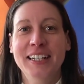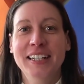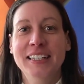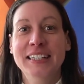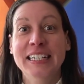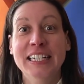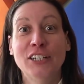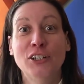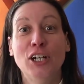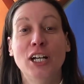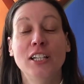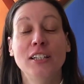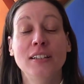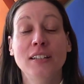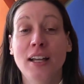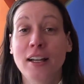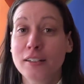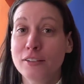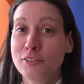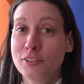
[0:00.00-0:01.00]
Now, a
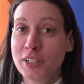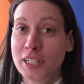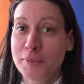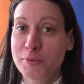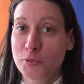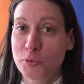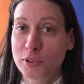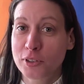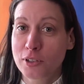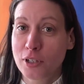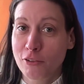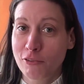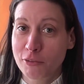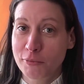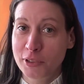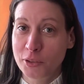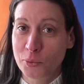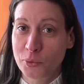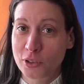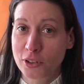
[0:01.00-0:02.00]
lot of times with
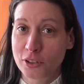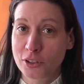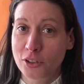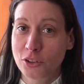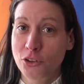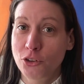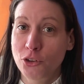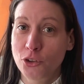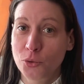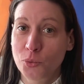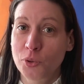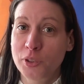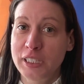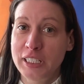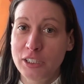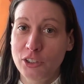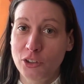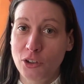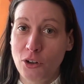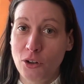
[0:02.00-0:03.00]
government work, you will
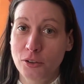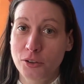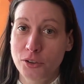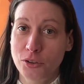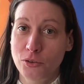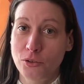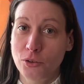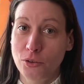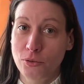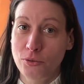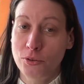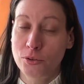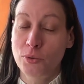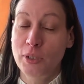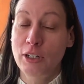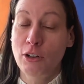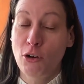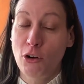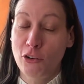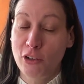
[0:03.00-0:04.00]
need to also go through
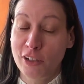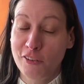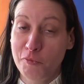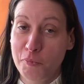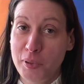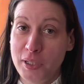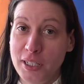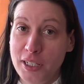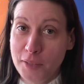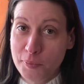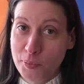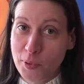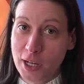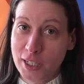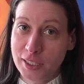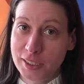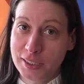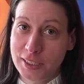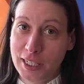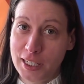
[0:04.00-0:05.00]
an RFP
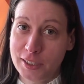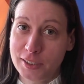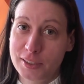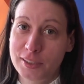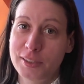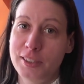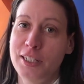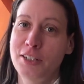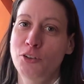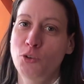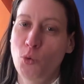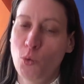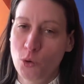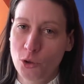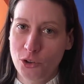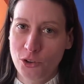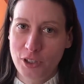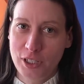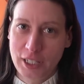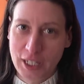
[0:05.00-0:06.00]
process in
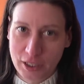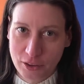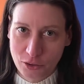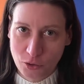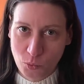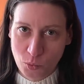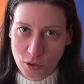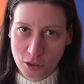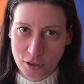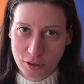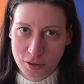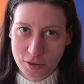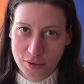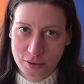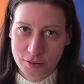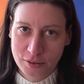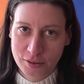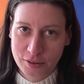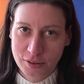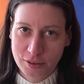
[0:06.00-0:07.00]
order to get the work.
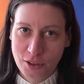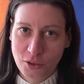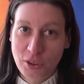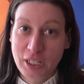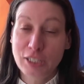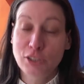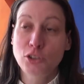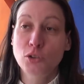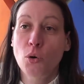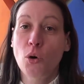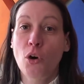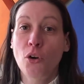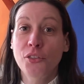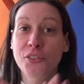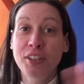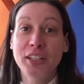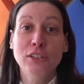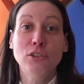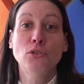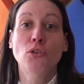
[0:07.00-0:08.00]
Okay, so
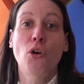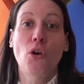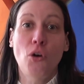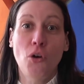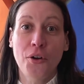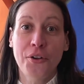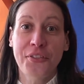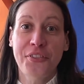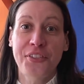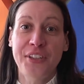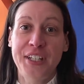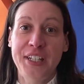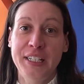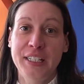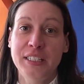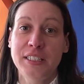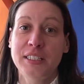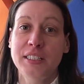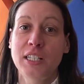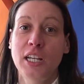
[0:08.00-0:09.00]
these are all
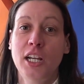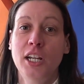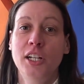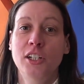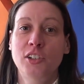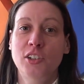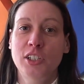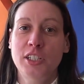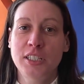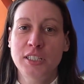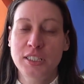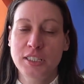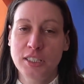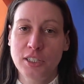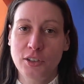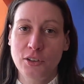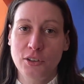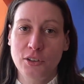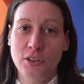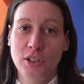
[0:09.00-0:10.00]
things to
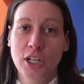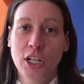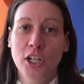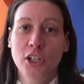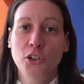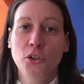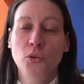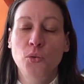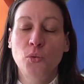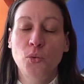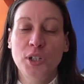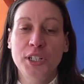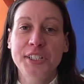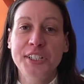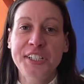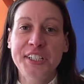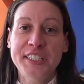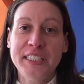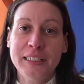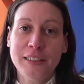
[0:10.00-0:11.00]
consider. You
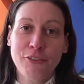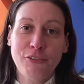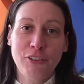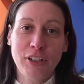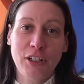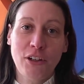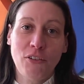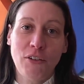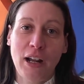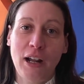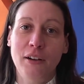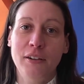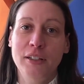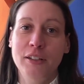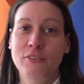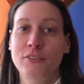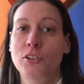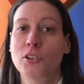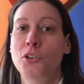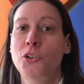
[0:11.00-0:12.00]
really need to figure out
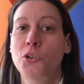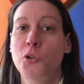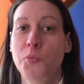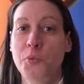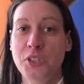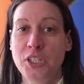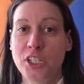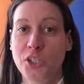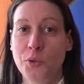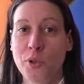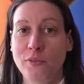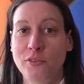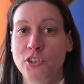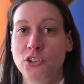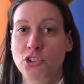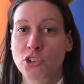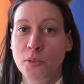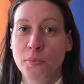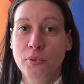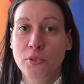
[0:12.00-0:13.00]
if the hoops that you have to
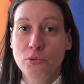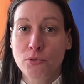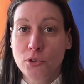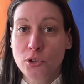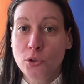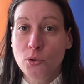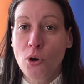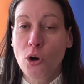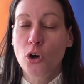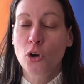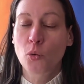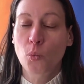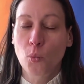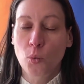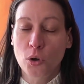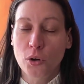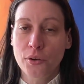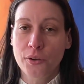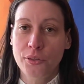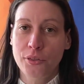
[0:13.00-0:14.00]
jump through are
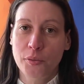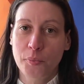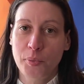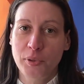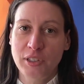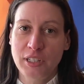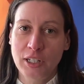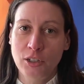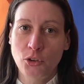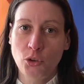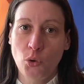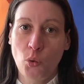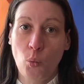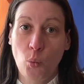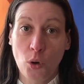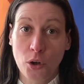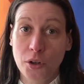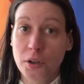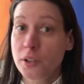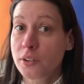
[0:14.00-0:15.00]
worth the potential
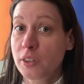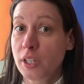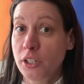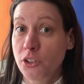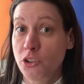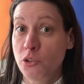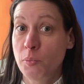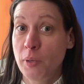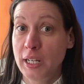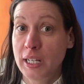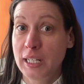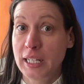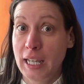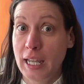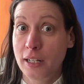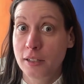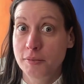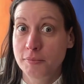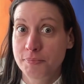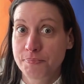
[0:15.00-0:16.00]
work that you might
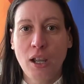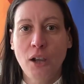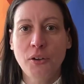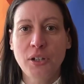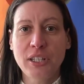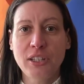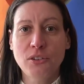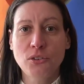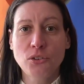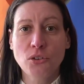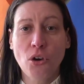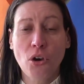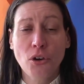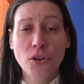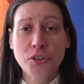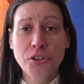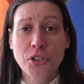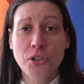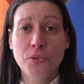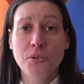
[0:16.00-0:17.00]
get. Okay, there's
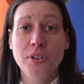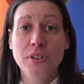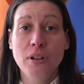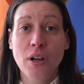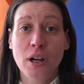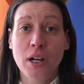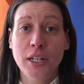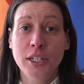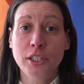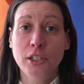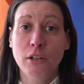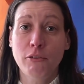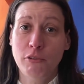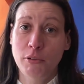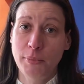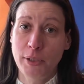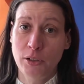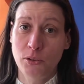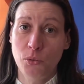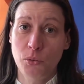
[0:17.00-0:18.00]
also
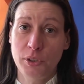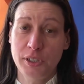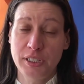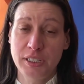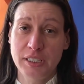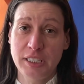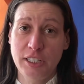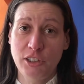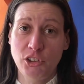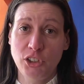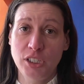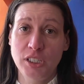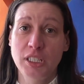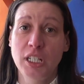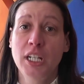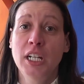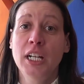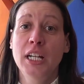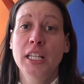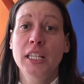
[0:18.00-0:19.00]
non-governmental organizations
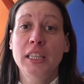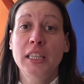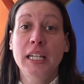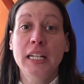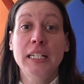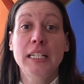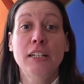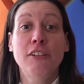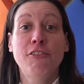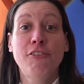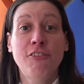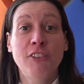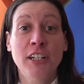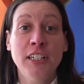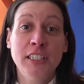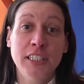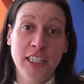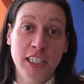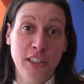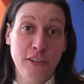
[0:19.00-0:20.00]
that get
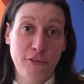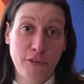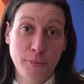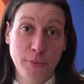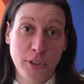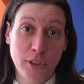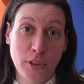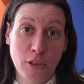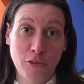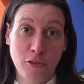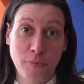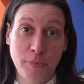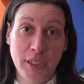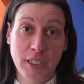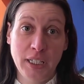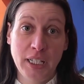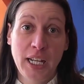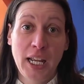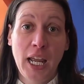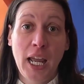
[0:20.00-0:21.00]
funding from the
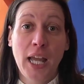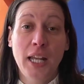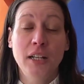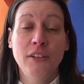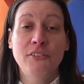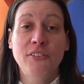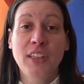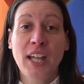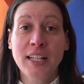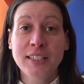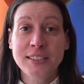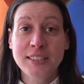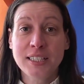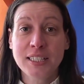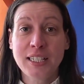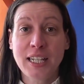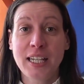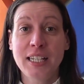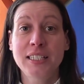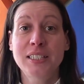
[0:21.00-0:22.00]
government. And if that's the
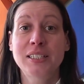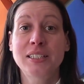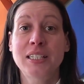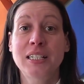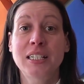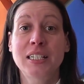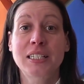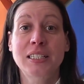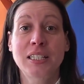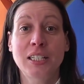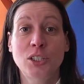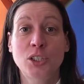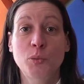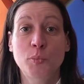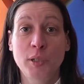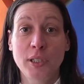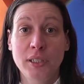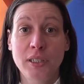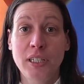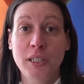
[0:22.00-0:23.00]
case, then
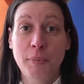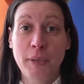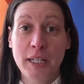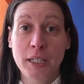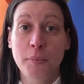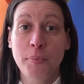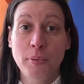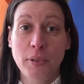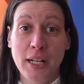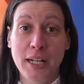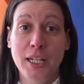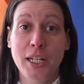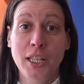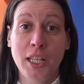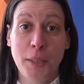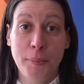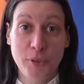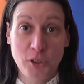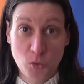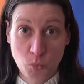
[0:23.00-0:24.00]
accessibility may apply to
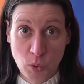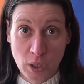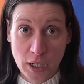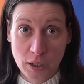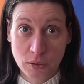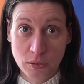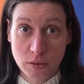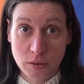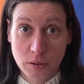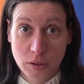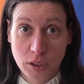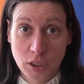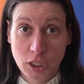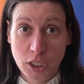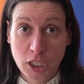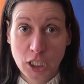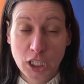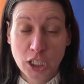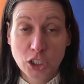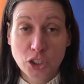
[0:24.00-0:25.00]
them as well.
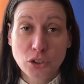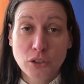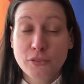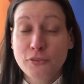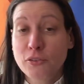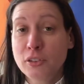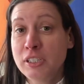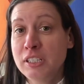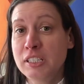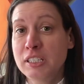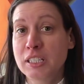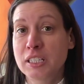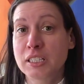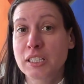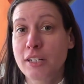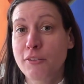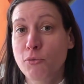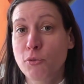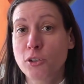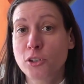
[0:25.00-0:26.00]
So for instance,
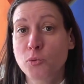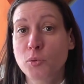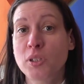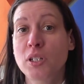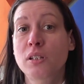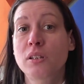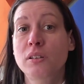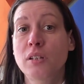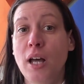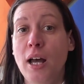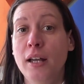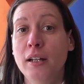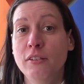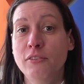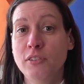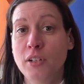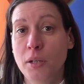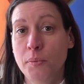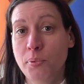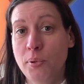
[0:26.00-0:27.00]
I've worked with a lot of
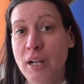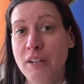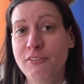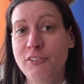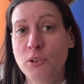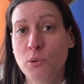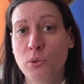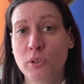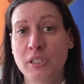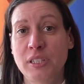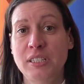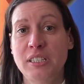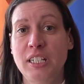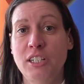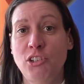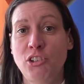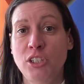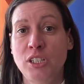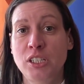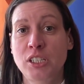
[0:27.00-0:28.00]
nonprofit
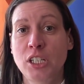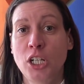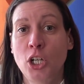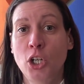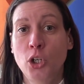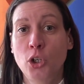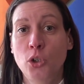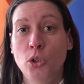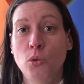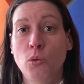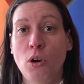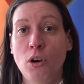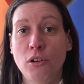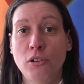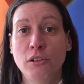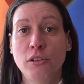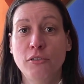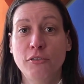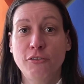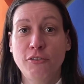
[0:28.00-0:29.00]
organizations who
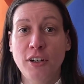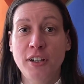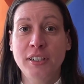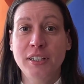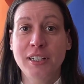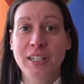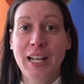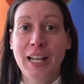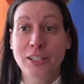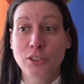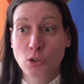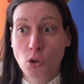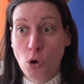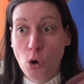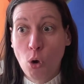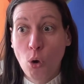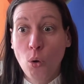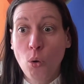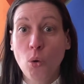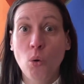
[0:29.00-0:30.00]
aren't funded as a
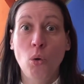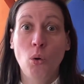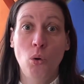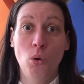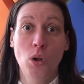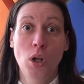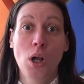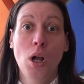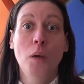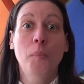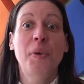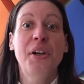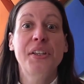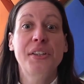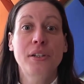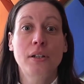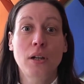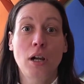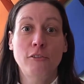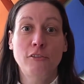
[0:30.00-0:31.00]
whole by
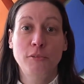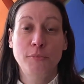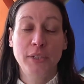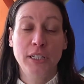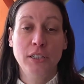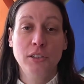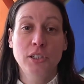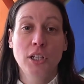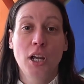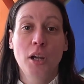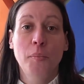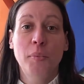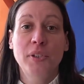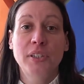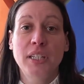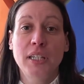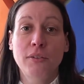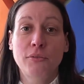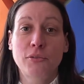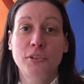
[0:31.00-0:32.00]
the government, but
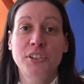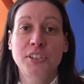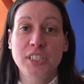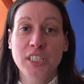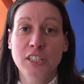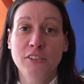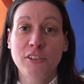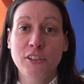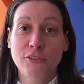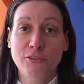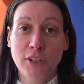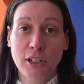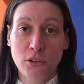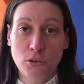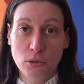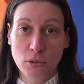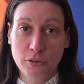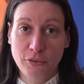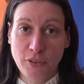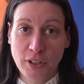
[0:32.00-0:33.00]
they've received
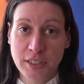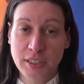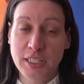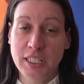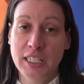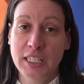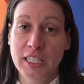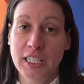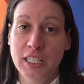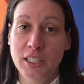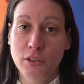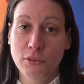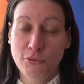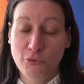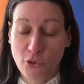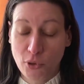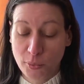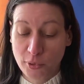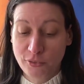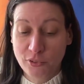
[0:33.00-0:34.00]
federal funding in the
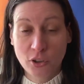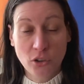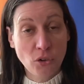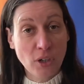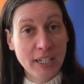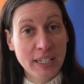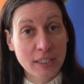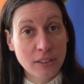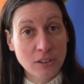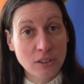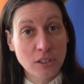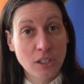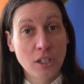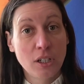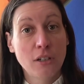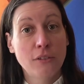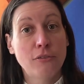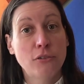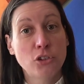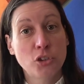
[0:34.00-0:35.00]
form of a grant
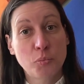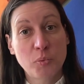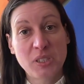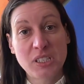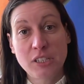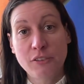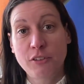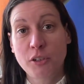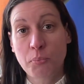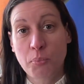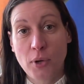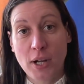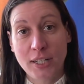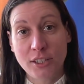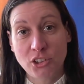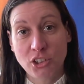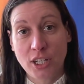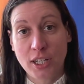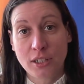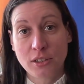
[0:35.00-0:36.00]
for a specific
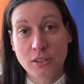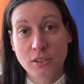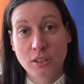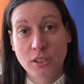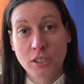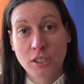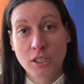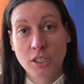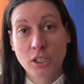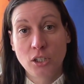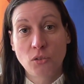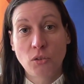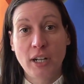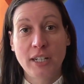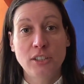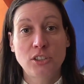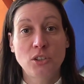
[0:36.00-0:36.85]
project, right?